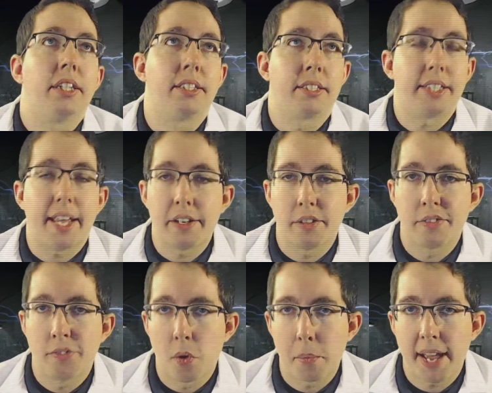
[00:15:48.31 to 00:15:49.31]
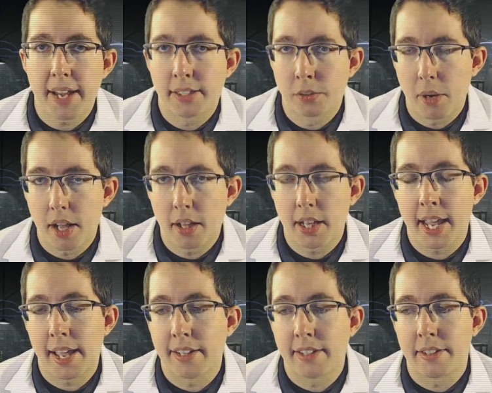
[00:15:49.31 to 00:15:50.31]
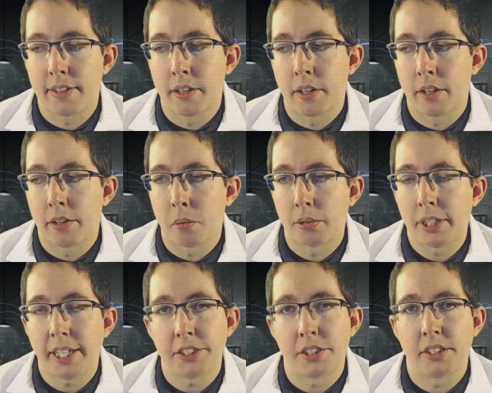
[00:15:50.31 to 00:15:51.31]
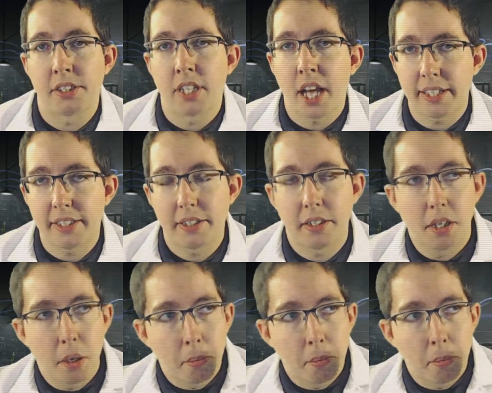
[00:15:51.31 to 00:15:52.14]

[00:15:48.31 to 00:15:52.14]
the standard format as well, and the rotations not